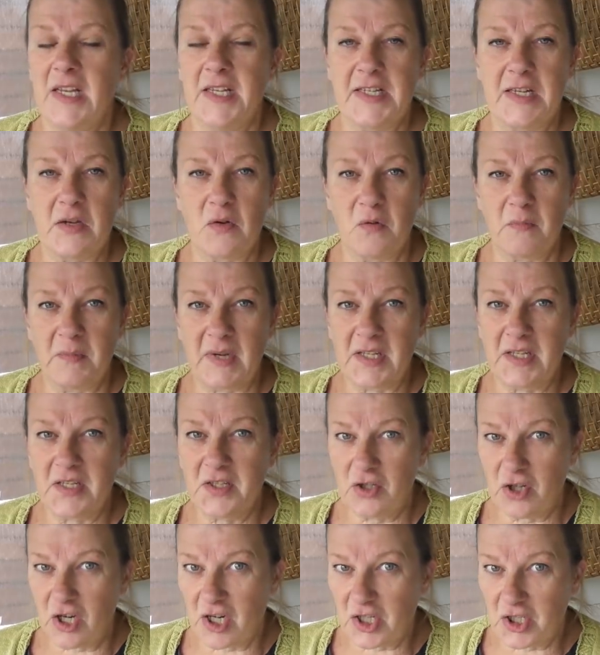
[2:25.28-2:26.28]
to get all my
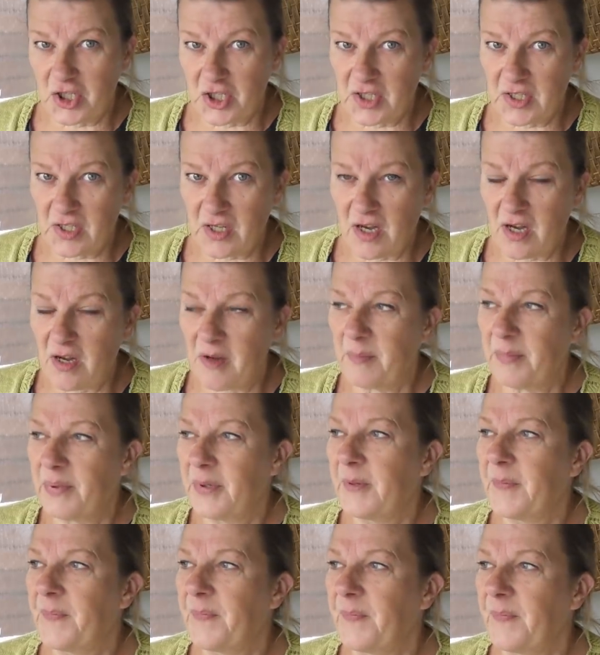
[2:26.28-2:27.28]
structures up.
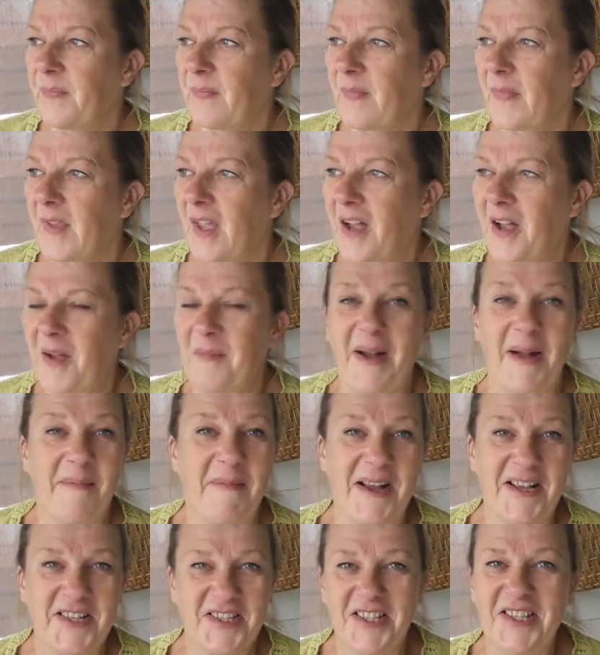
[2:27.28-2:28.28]

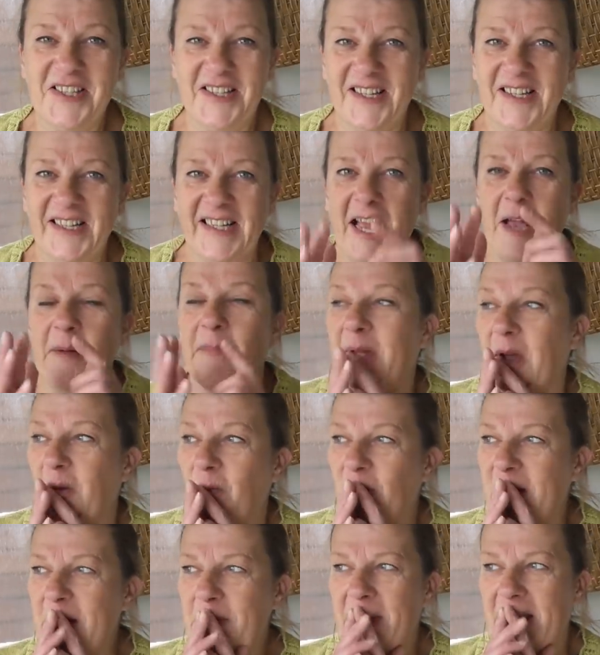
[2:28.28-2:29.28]
I'm actually going to get a
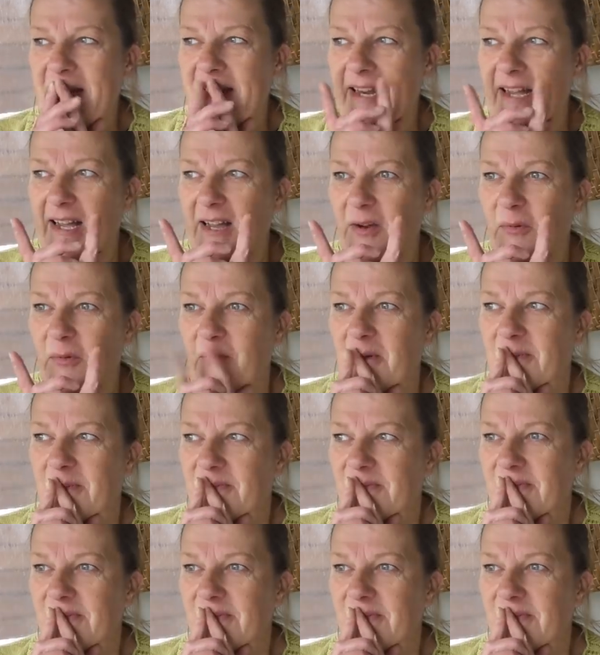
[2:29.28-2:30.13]
bit weepy now.